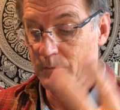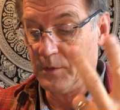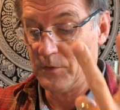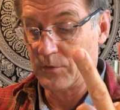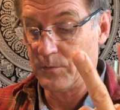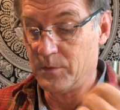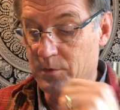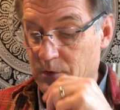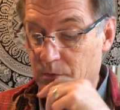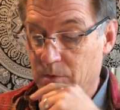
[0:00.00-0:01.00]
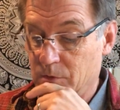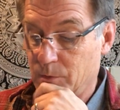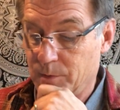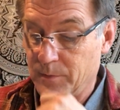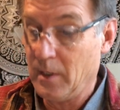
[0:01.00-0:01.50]
beats are grouped in 2 in this
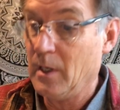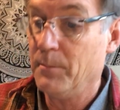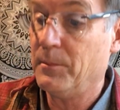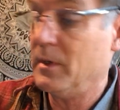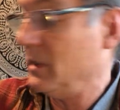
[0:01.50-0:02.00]
one, but